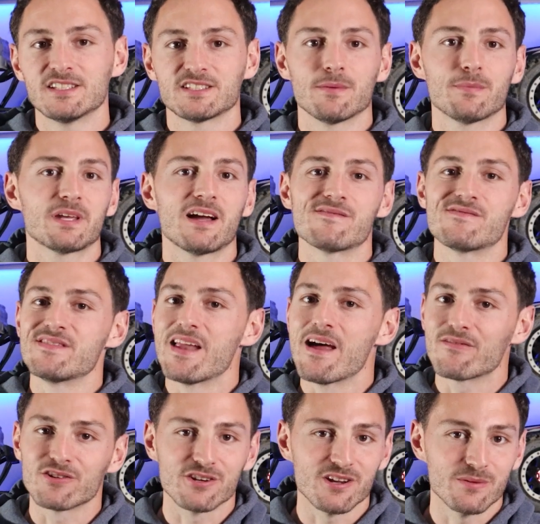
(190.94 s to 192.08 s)
Something I've
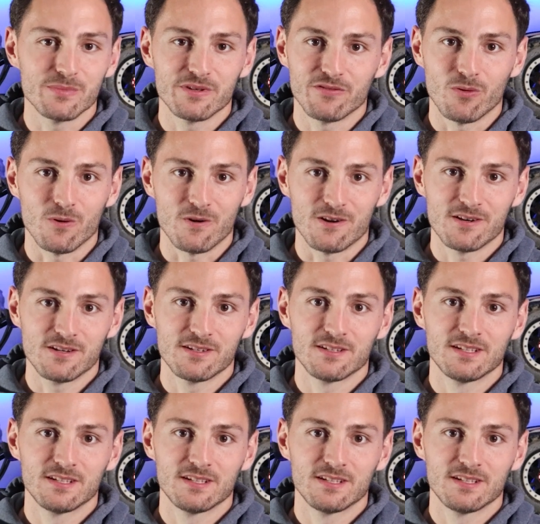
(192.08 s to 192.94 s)
never done before.